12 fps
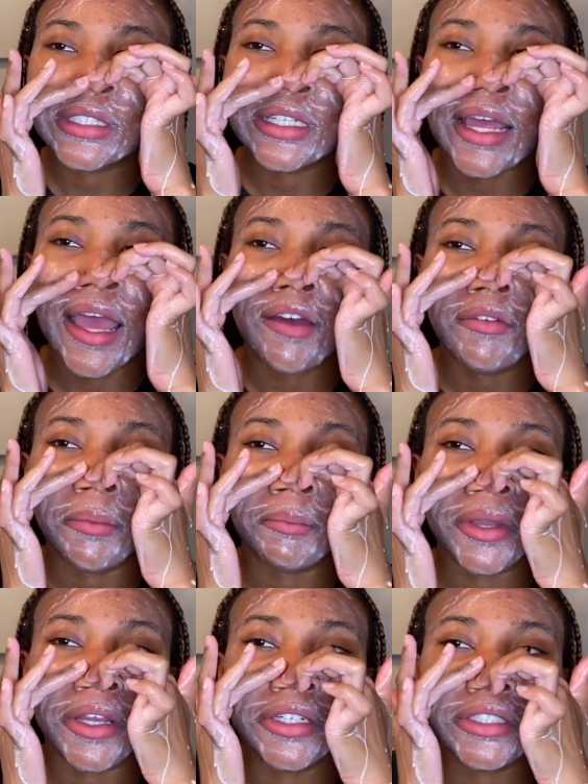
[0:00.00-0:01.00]
And I have a
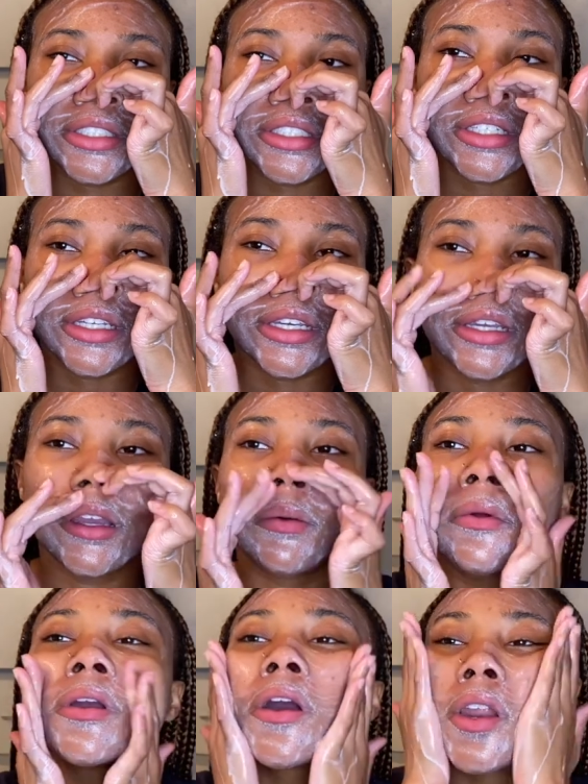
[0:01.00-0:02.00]
piercing, and
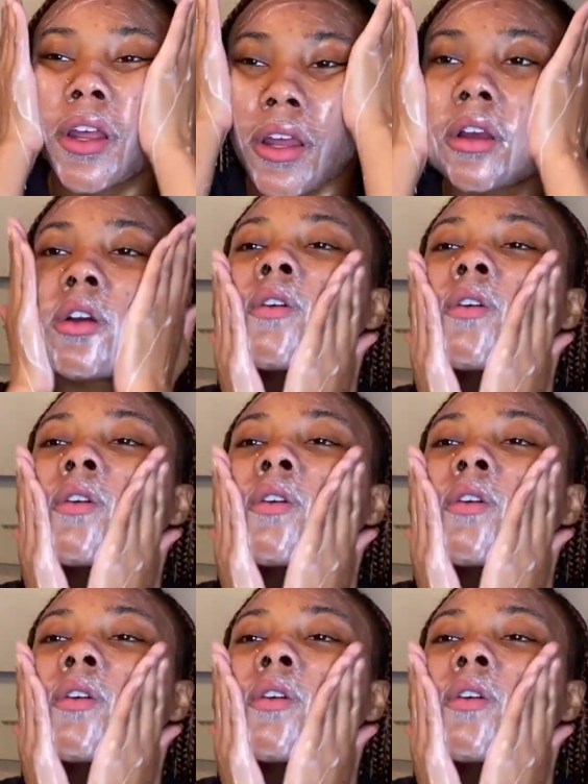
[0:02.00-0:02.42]
we're gonna